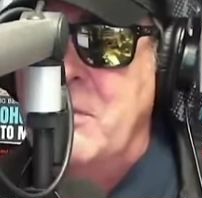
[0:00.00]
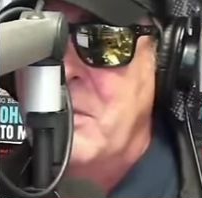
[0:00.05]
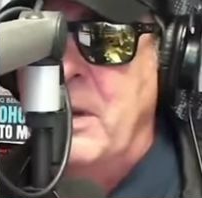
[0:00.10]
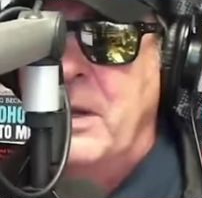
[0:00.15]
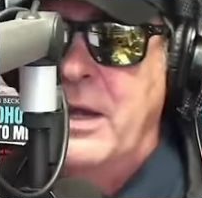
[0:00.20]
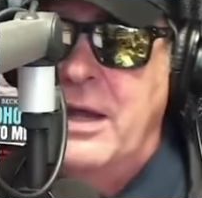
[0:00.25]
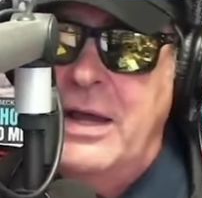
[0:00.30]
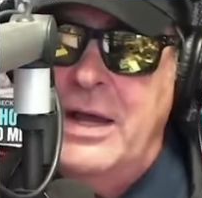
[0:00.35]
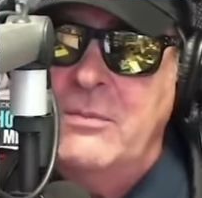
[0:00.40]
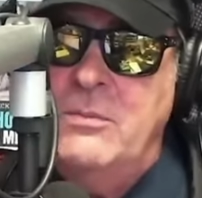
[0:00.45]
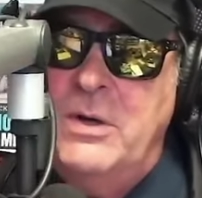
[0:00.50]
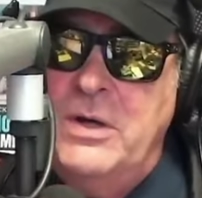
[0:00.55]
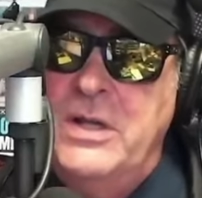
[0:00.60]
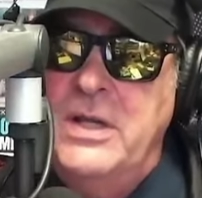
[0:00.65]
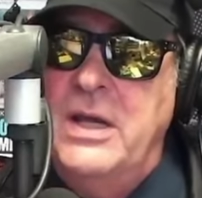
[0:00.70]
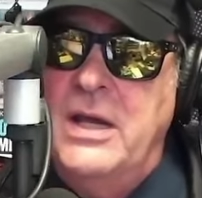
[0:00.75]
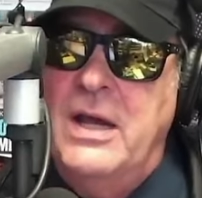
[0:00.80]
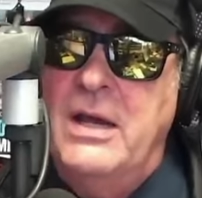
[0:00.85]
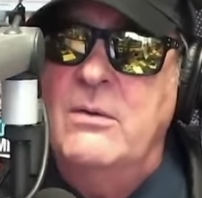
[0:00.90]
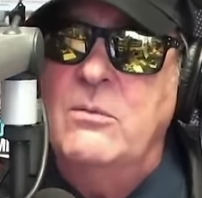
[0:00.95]
might have had when
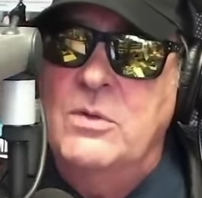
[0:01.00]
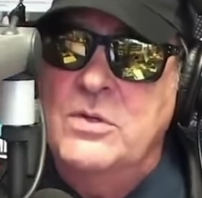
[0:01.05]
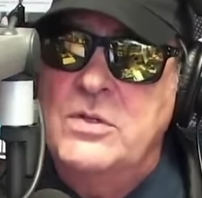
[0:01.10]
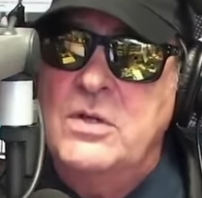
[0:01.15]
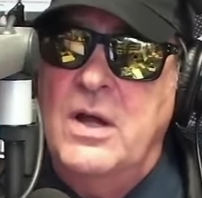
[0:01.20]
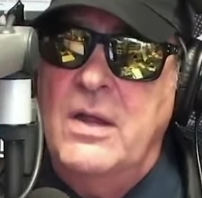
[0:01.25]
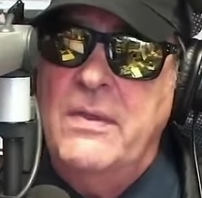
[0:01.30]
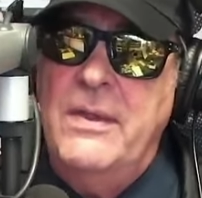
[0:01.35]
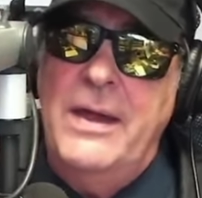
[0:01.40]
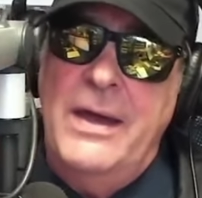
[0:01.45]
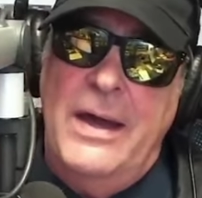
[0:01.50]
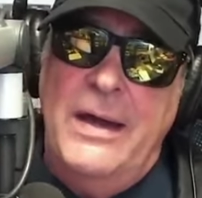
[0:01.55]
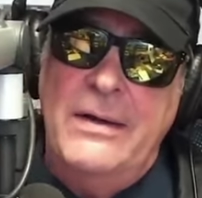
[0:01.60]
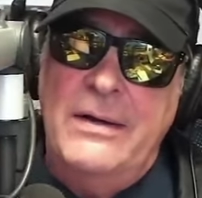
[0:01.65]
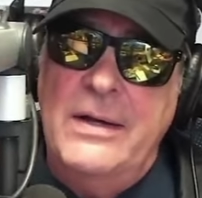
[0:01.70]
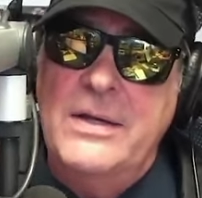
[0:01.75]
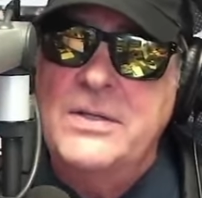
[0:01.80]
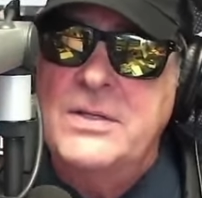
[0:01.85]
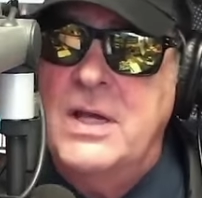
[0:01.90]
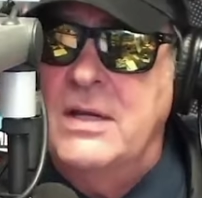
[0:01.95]
he was on that,
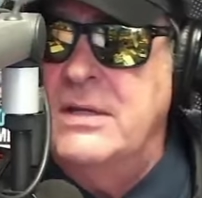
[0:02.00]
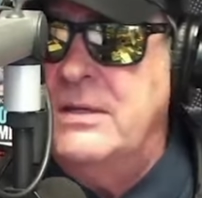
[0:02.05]
as